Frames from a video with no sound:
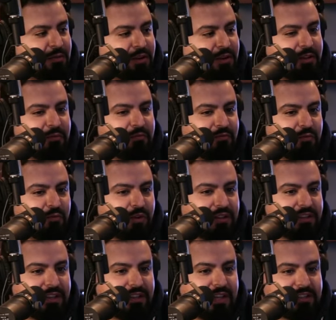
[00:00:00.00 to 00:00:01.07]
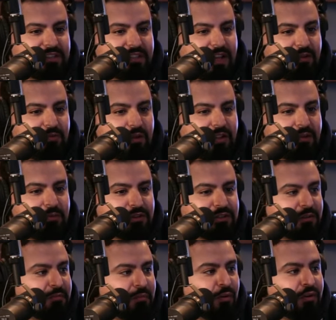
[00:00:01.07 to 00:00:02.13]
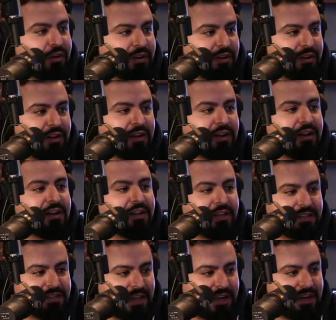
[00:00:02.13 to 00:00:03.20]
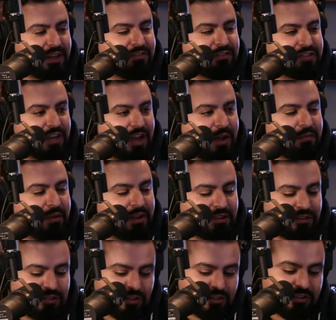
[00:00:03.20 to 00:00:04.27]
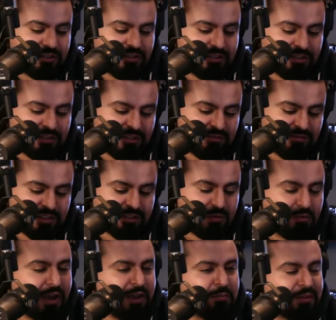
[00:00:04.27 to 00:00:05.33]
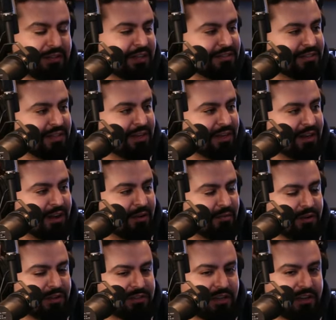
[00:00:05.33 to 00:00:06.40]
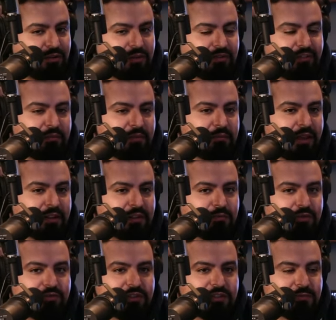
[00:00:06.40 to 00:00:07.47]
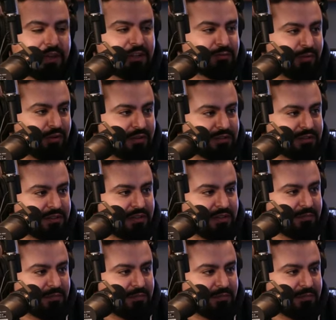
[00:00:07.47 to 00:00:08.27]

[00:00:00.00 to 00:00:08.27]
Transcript: one of the that's like one of the most gift shop, right? He's got a gift shop. So the, the reason why he put that scene in there was in order for him to make the movie Spaceballs,